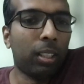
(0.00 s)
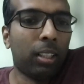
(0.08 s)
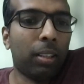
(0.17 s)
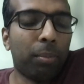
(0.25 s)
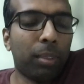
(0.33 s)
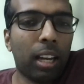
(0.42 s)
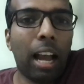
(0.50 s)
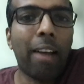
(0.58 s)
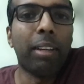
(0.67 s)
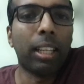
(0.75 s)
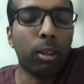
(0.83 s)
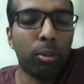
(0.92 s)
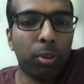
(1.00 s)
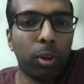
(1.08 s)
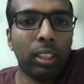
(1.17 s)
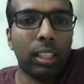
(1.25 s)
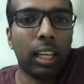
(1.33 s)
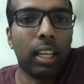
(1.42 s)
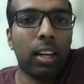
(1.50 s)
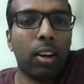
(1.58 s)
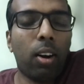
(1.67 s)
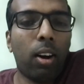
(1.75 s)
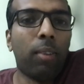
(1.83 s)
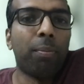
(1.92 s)
having Qflow in their
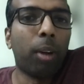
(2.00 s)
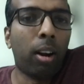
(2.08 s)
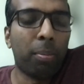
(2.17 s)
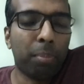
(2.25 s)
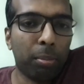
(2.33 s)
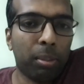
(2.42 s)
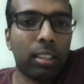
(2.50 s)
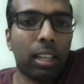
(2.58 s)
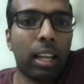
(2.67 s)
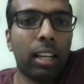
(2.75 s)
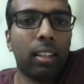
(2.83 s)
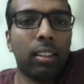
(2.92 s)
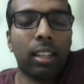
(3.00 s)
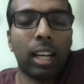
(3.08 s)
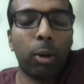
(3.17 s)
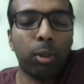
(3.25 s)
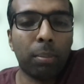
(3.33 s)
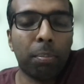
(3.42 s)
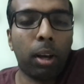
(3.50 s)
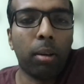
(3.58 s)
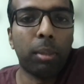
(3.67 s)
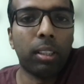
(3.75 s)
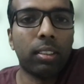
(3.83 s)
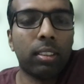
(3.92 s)
on-premise and the cloud deployments.